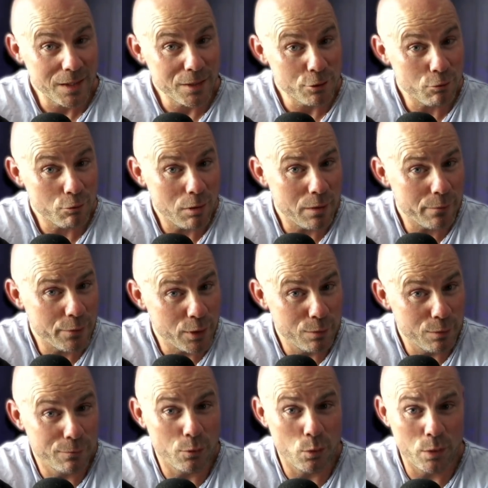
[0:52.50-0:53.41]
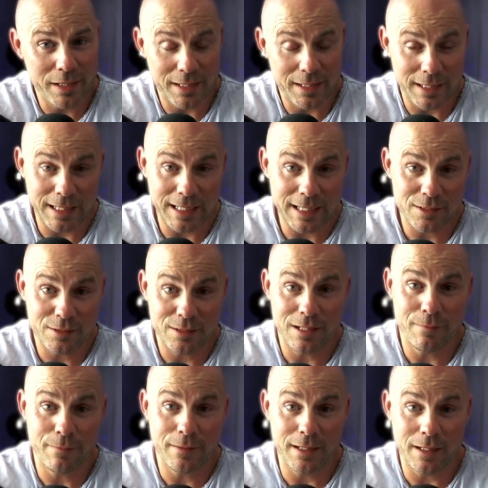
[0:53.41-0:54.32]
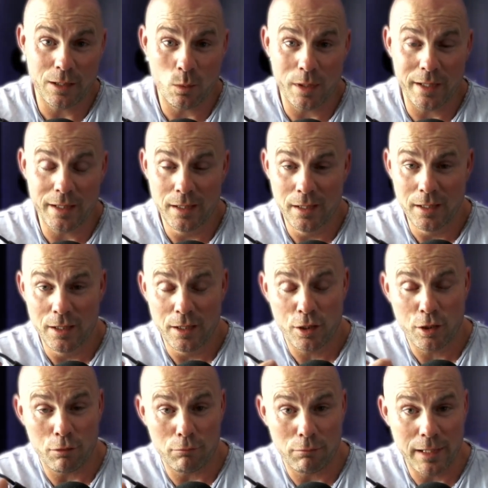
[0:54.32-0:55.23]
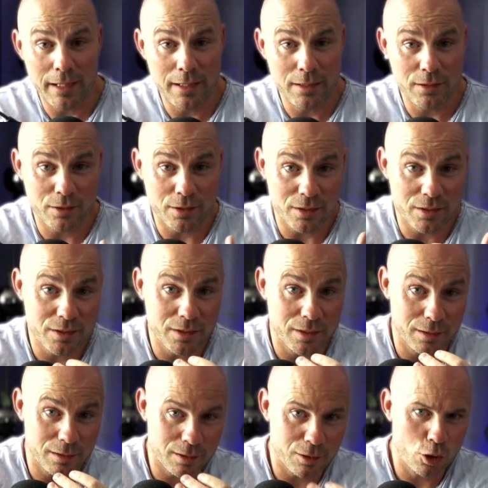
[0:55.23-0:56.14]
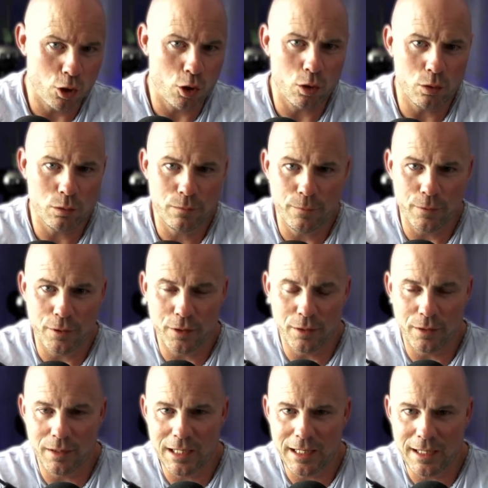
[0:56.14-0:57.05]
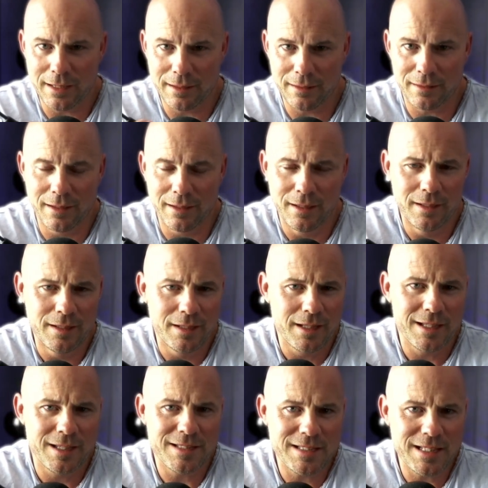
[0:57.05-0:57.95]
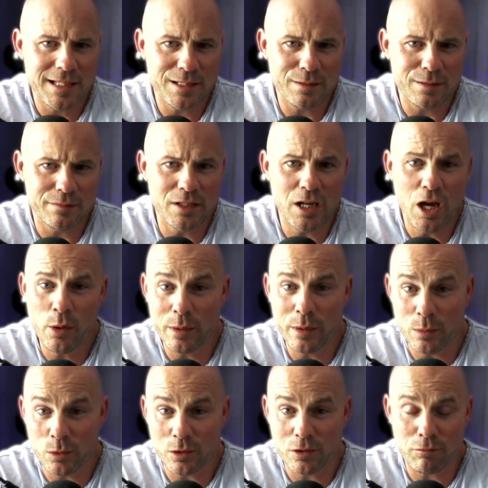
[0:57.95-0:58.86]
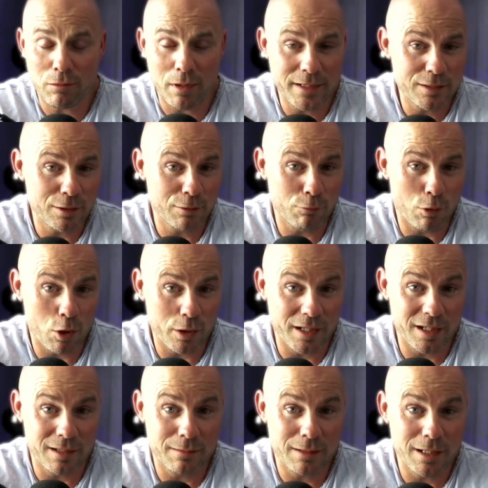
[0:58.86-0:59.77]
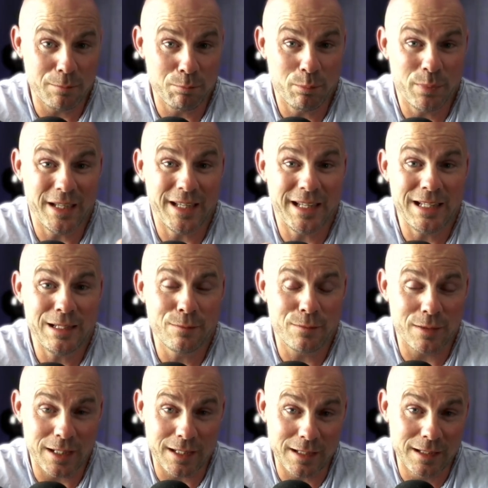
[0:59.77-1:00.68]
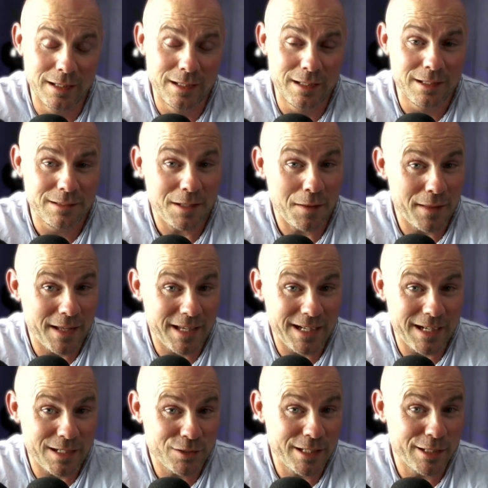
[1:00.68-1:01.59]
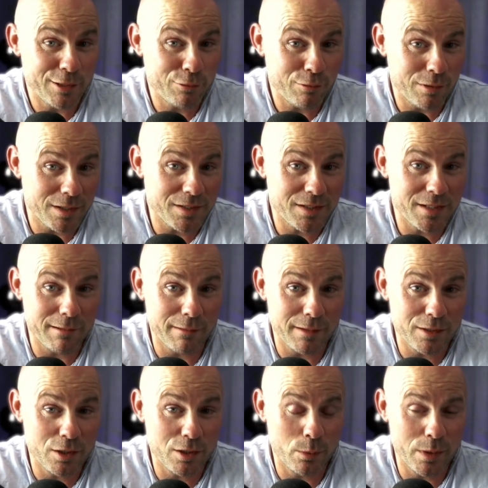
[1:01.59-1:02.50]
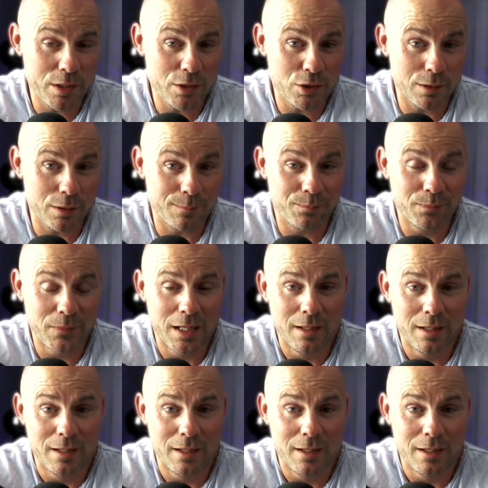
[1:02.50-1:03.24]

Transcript: So rather than avoiding, actually feeling quite courageous and confident and a sense of knowing what's right and wrong and believing that they can actually trust their intuition.